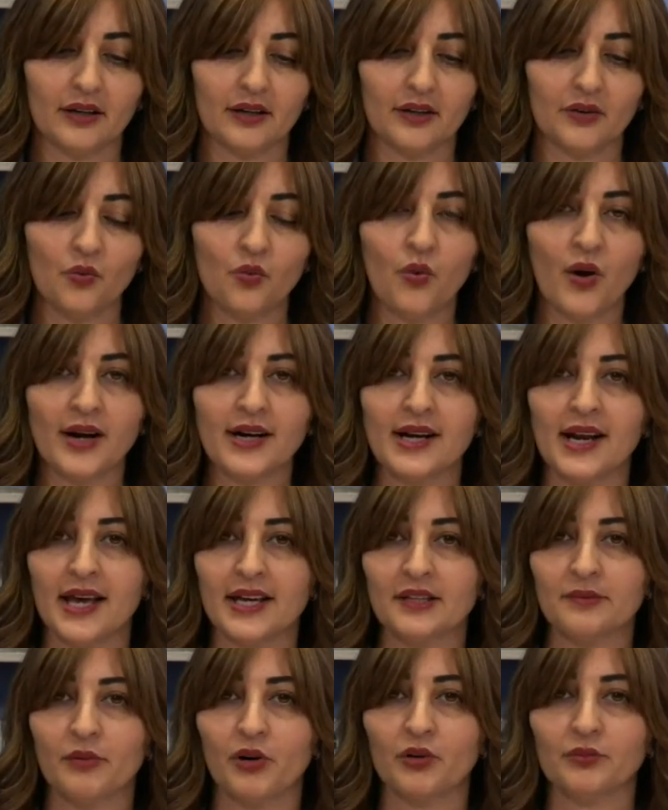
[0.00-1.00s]
one
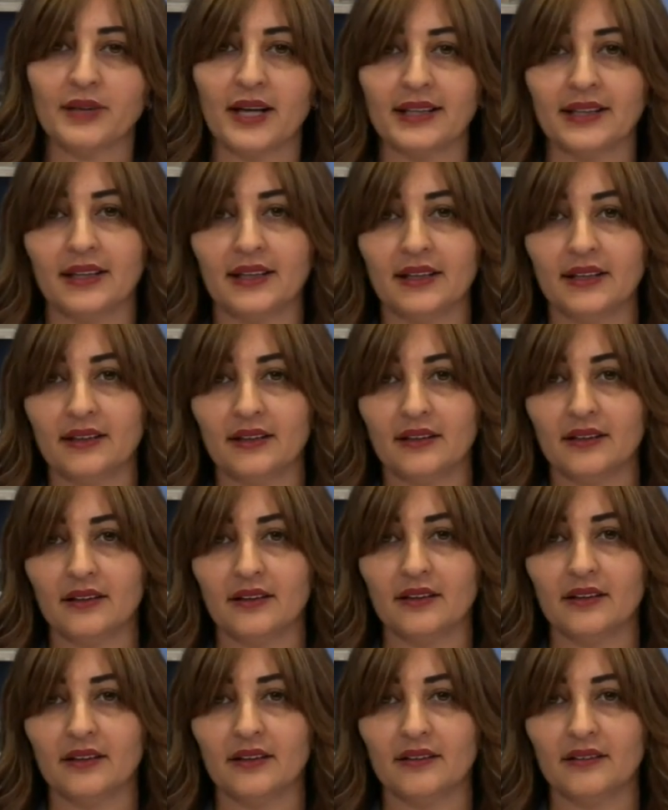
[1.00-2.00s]
light bulb that
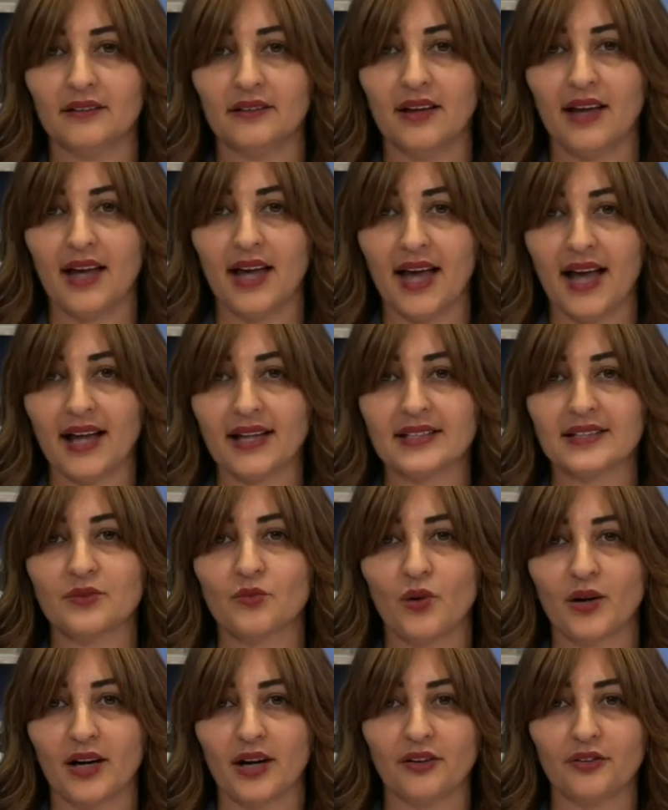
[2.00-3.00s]
has
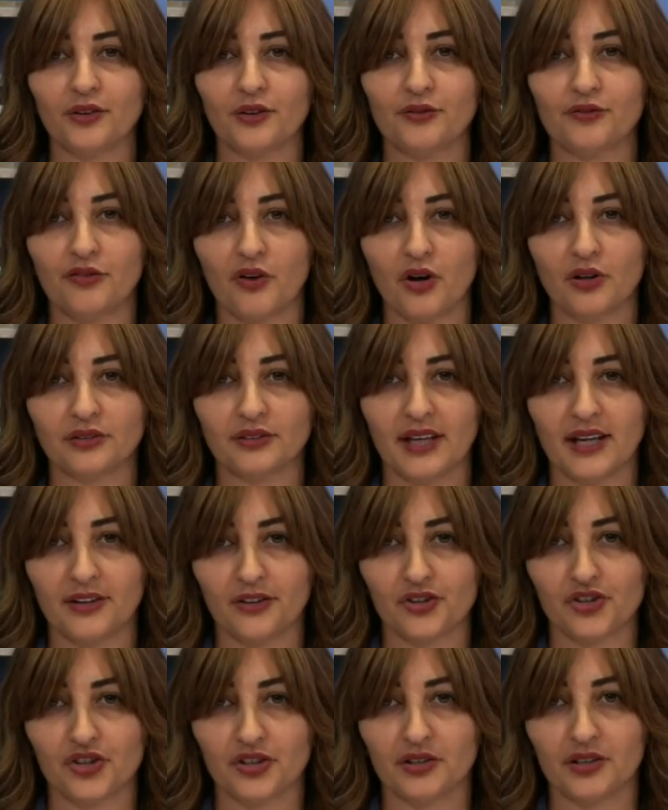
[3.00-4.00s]
100 volt
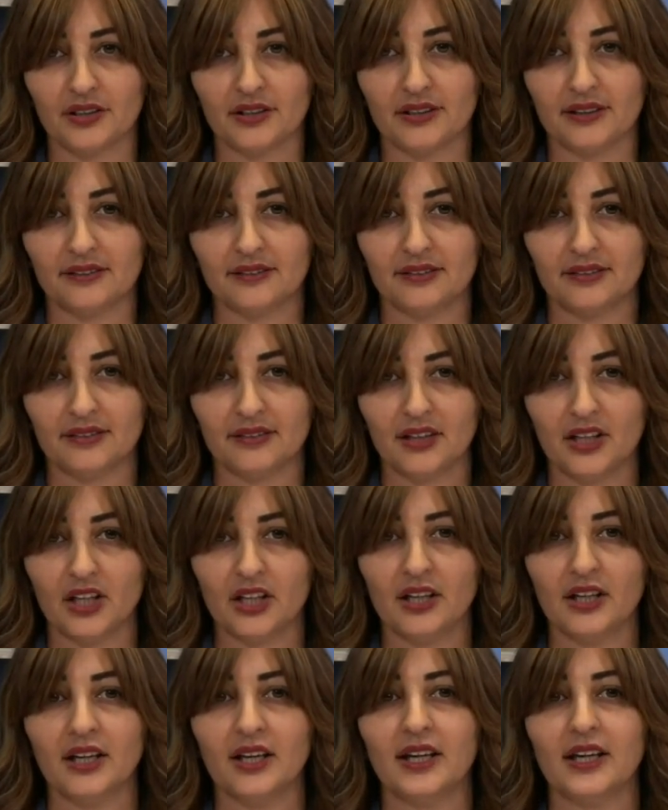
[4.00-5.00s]
energy in it
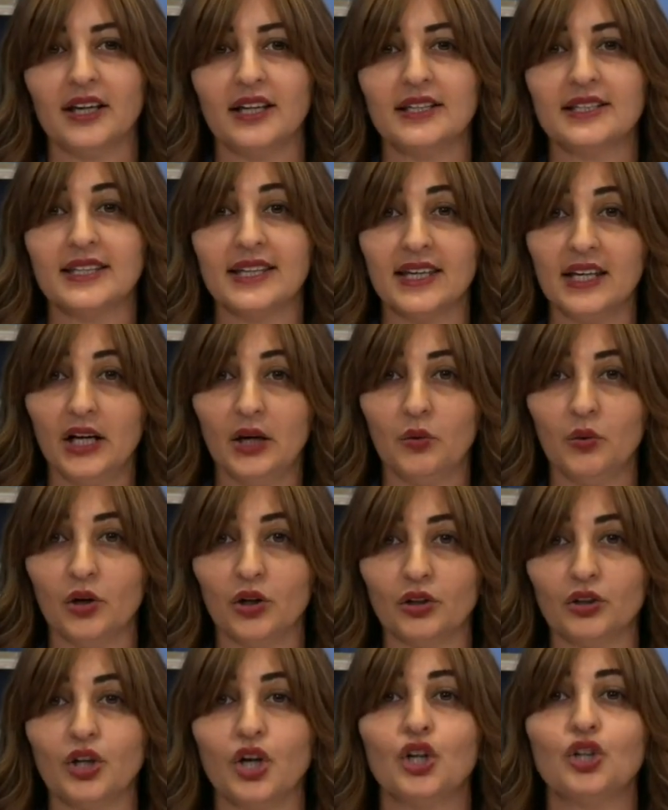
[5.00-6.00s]
is
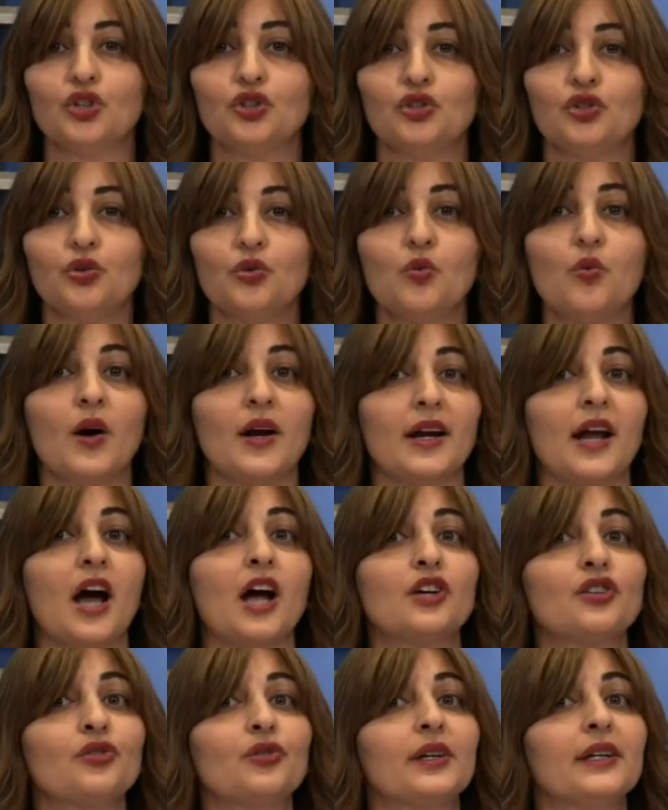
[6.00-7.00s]
equal to
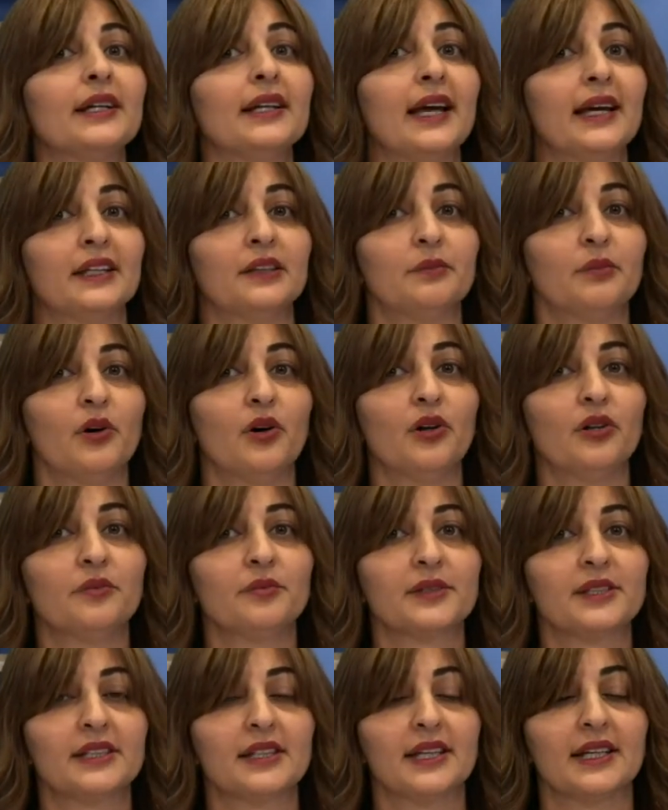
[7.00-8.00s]
100 light
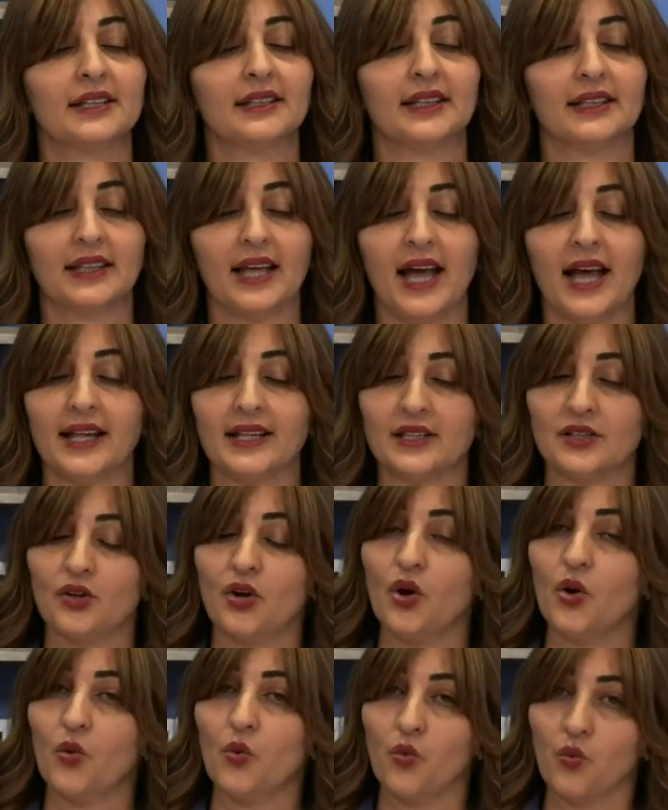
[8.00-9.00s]
bulbs that has
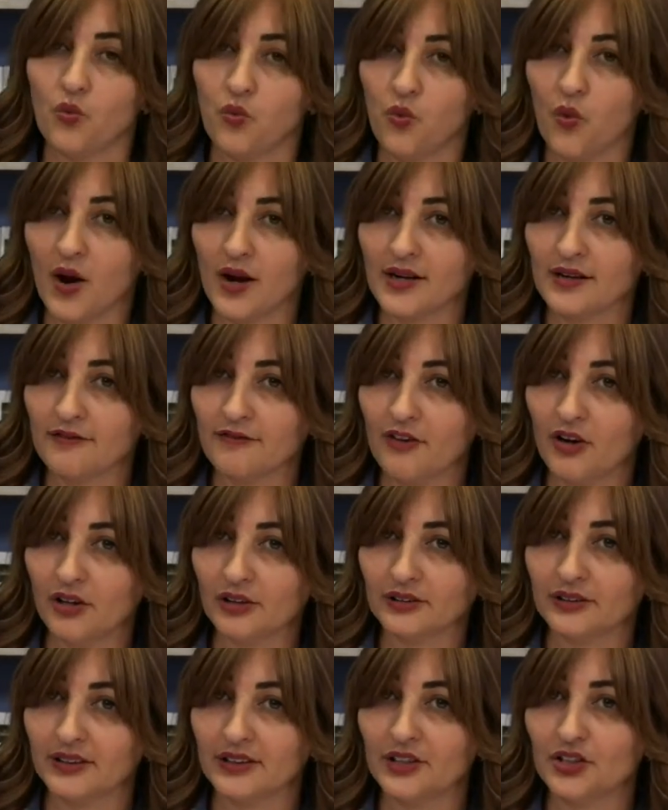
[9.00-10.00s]
1
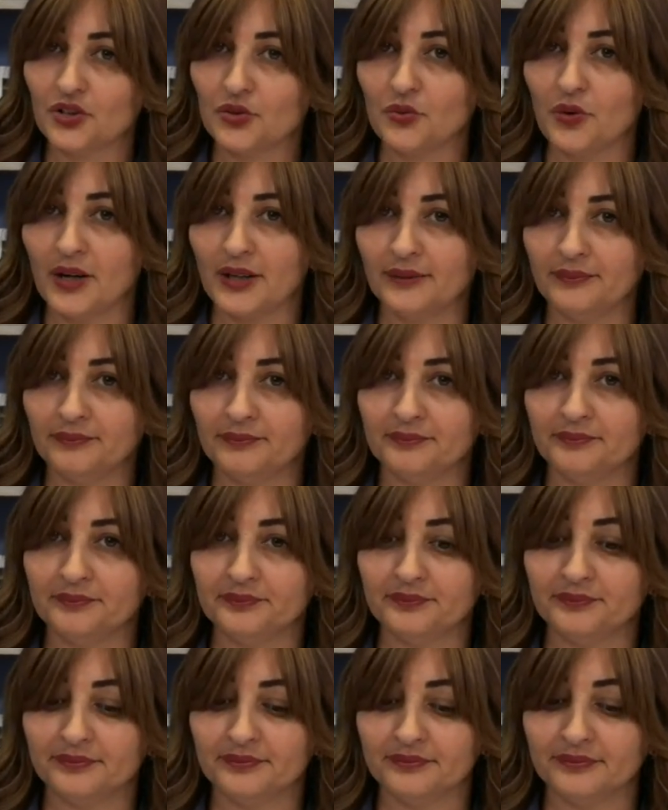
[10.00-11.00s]
volt each one,
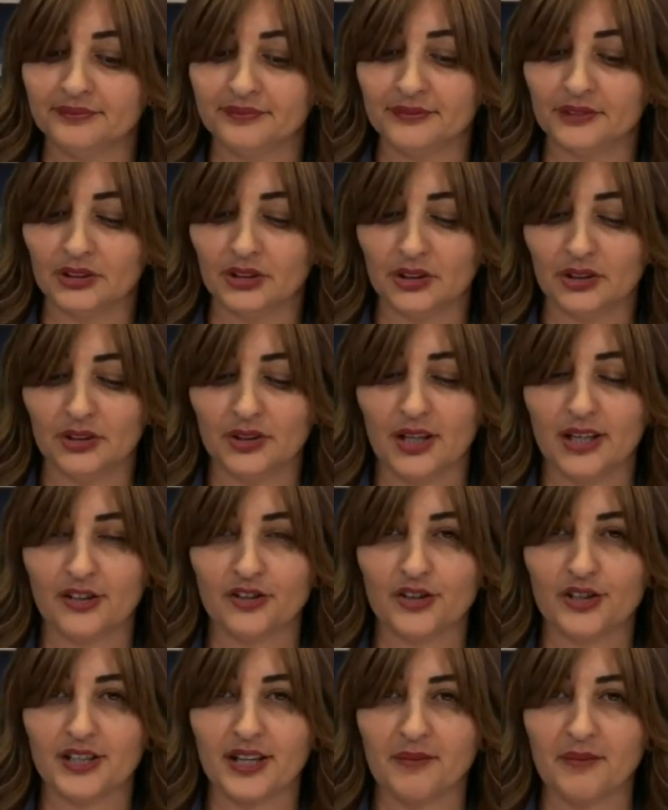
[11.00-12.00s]
you
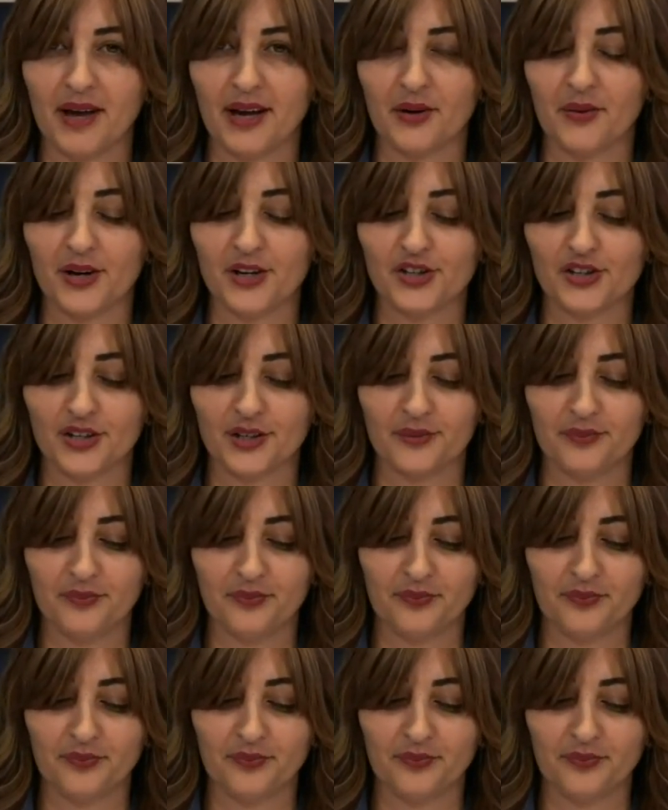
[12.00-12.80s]
understand my question?